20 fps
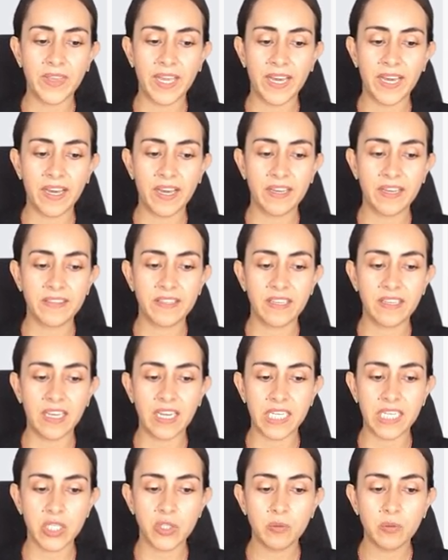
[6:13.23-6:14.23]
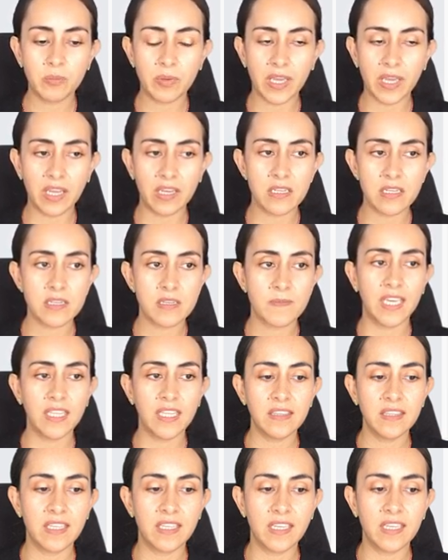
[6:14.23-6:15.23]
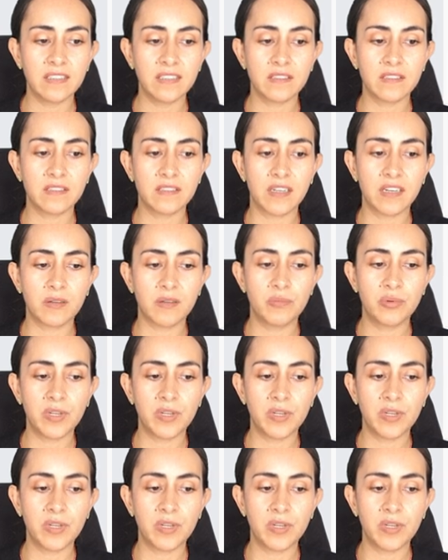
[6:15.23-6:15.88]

add a new page and then start